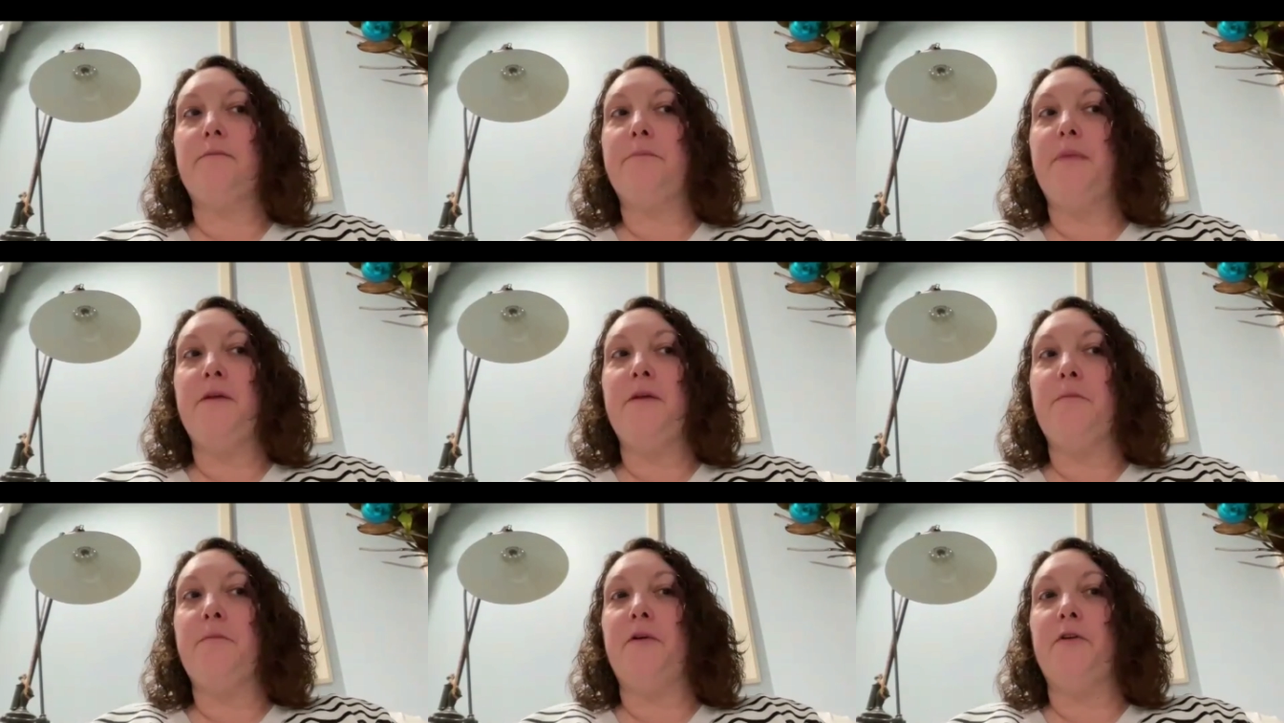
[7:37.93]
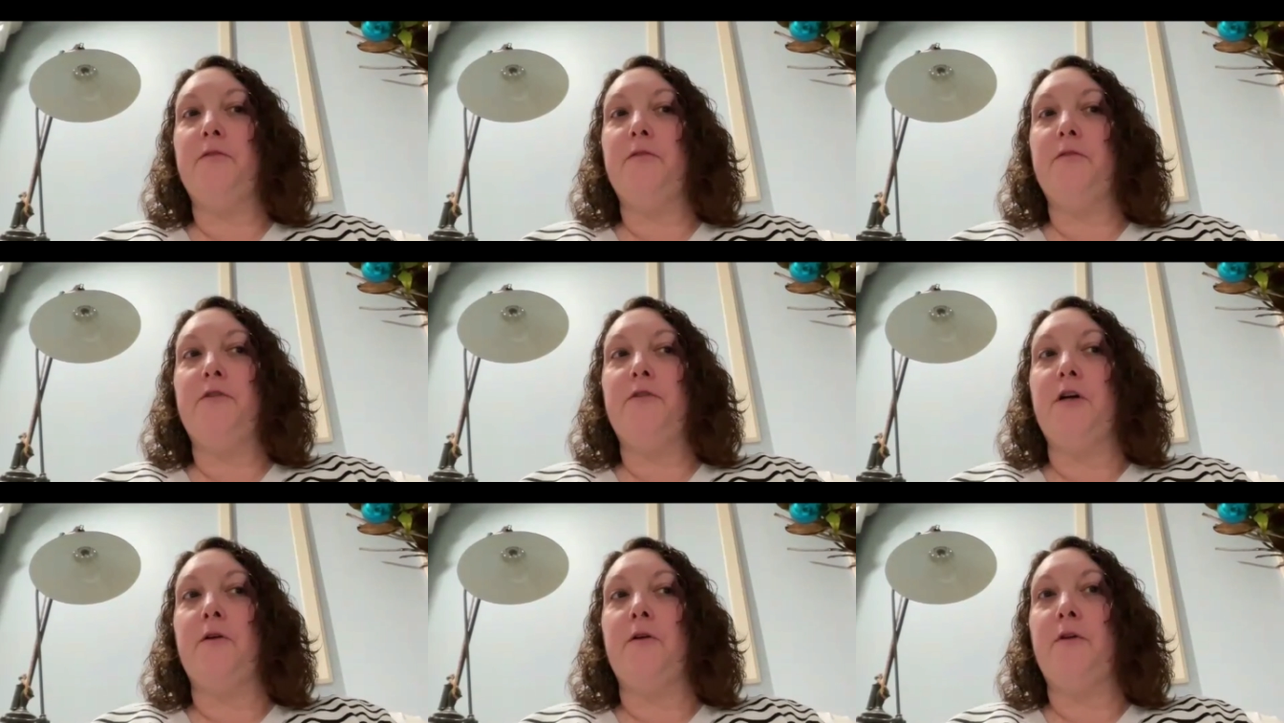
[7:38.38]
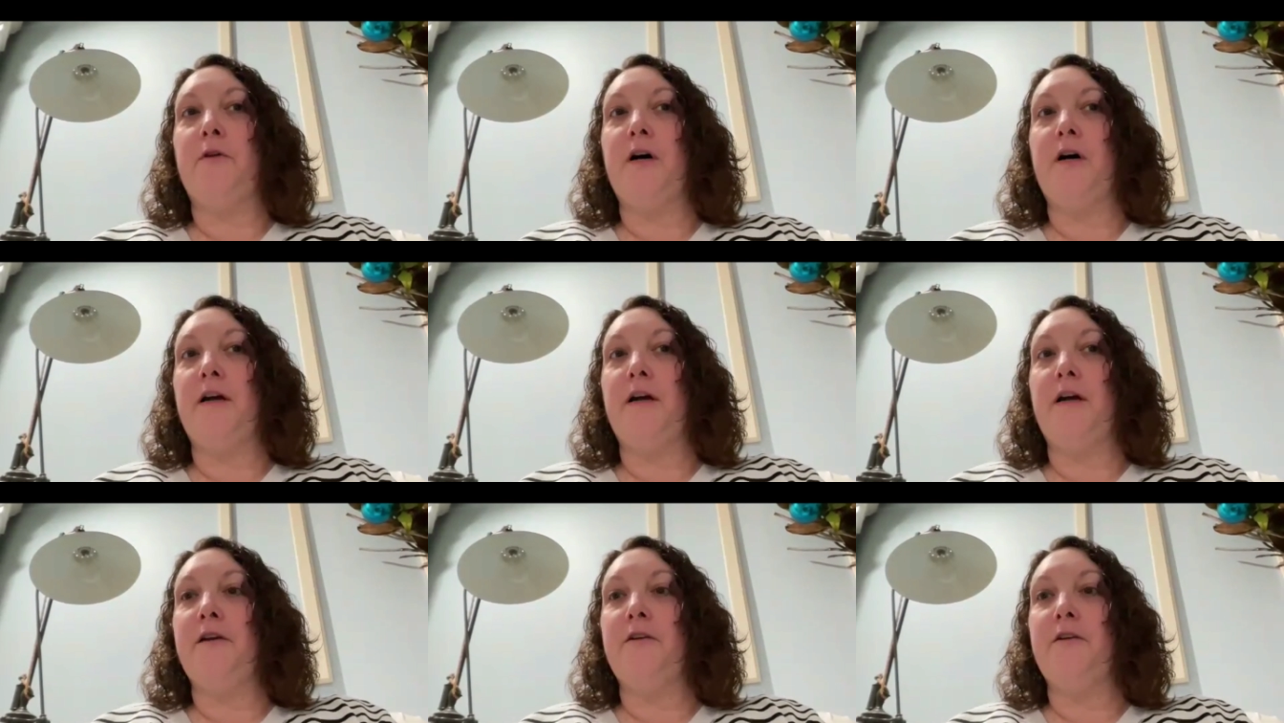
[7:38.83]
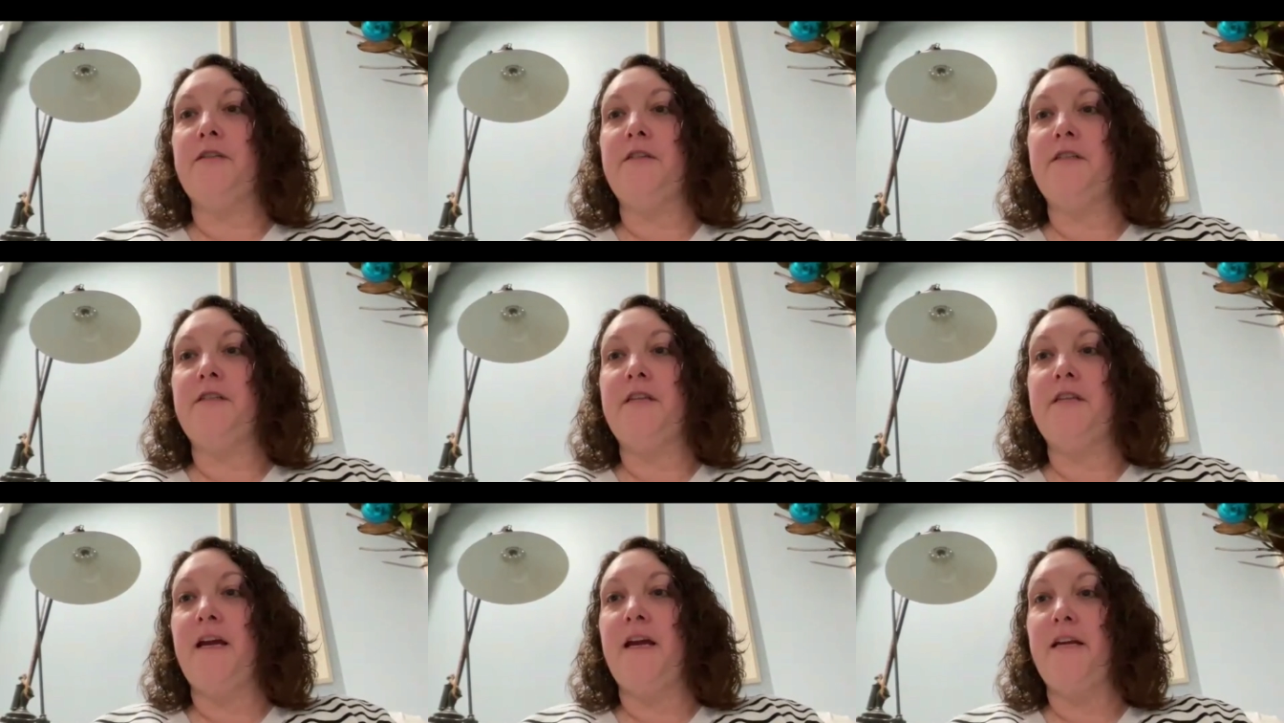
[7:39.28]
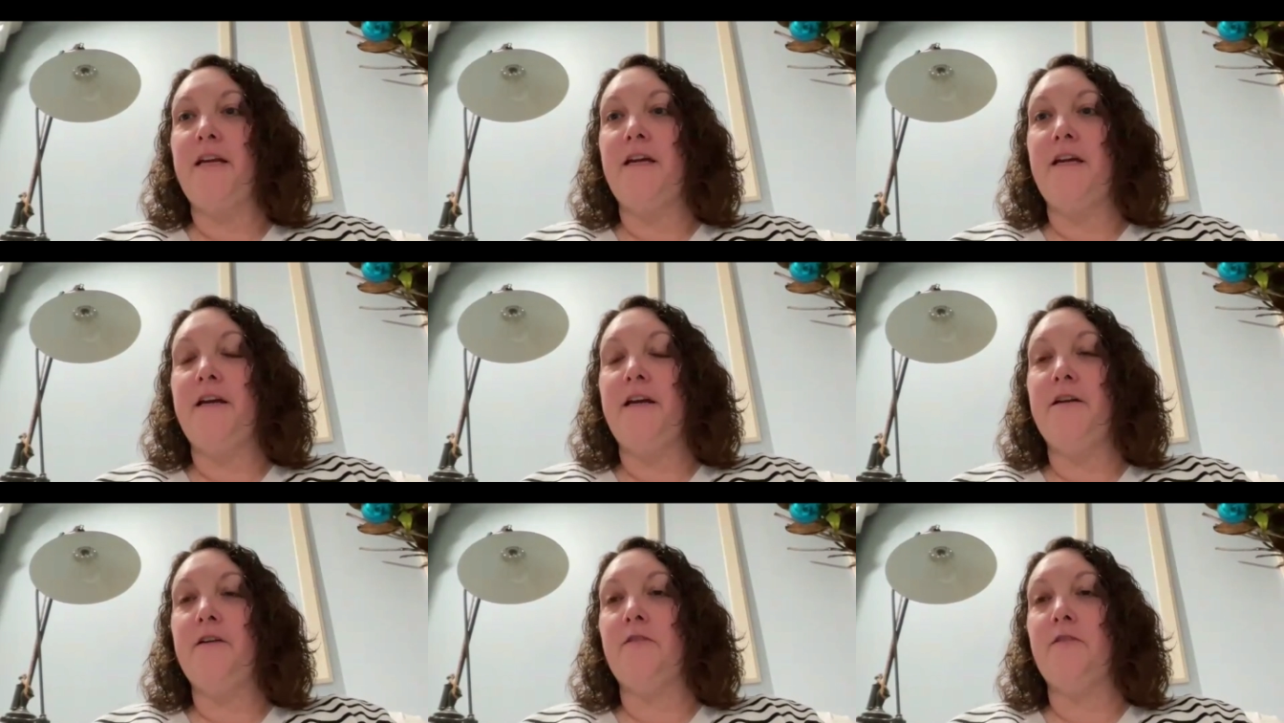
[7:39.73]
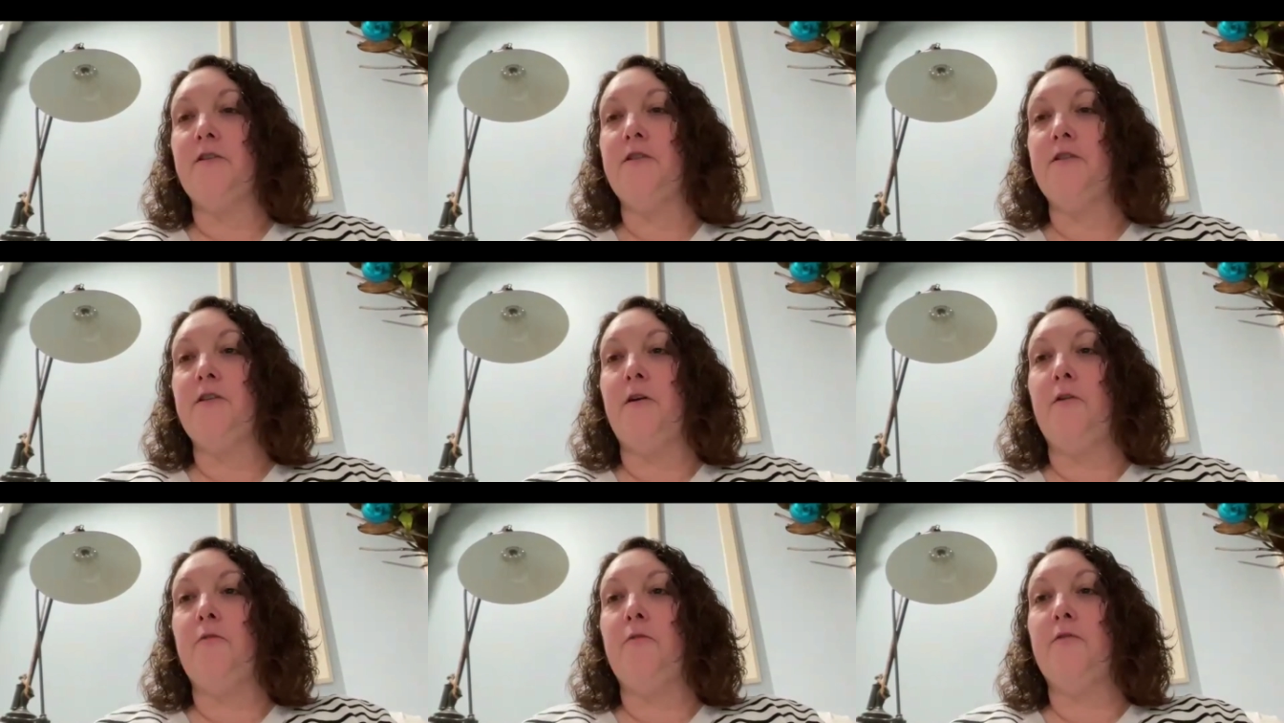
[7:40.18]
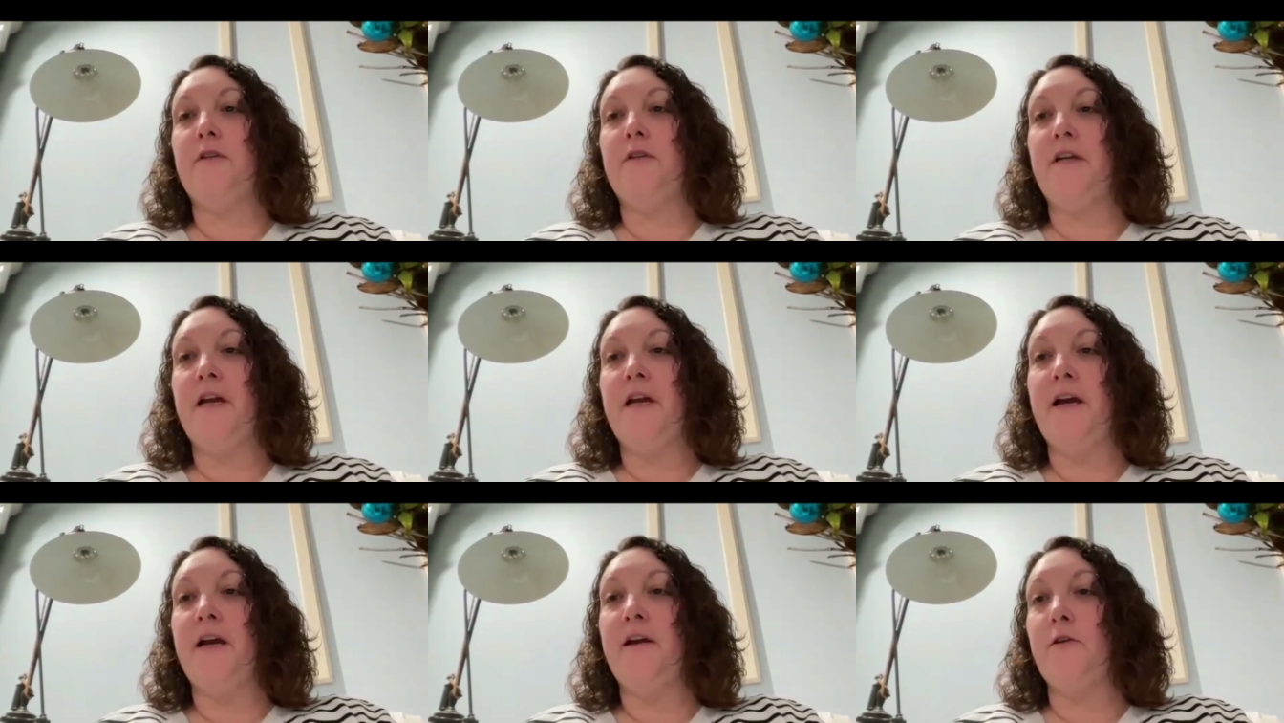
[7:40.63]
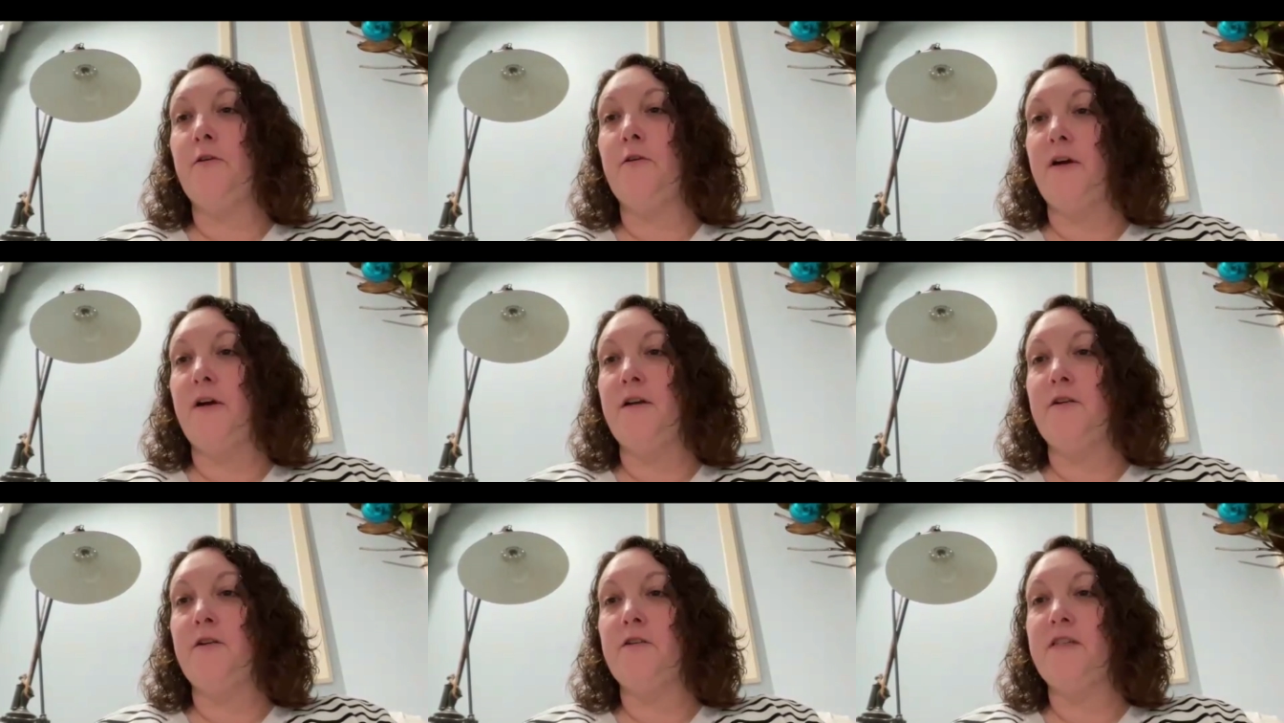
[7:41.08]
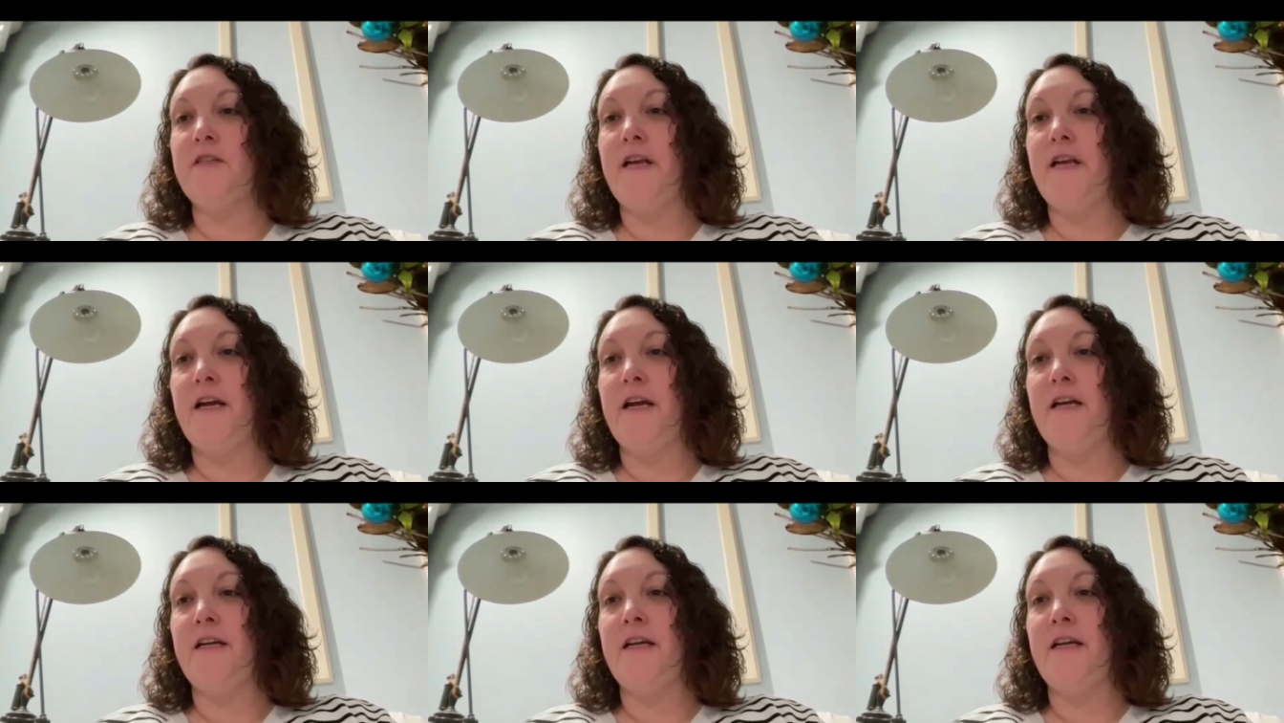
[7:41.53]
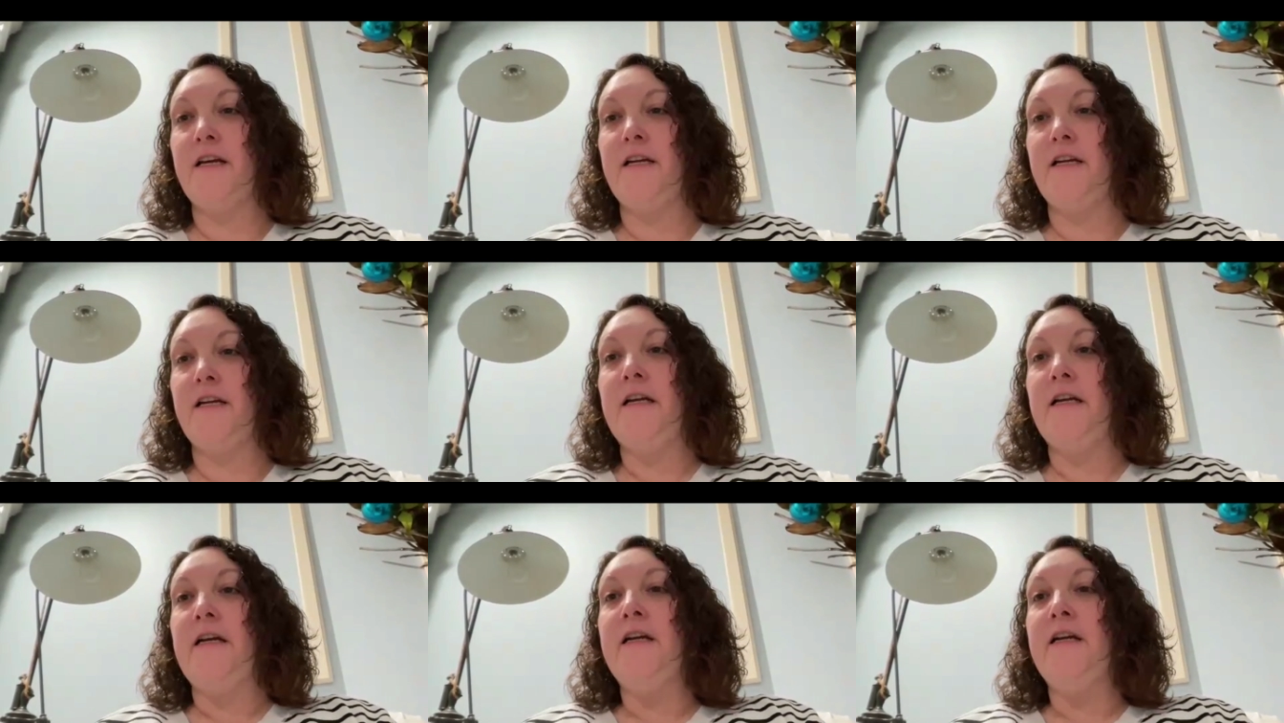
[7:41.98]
people who don't understand it or don't care to understand it,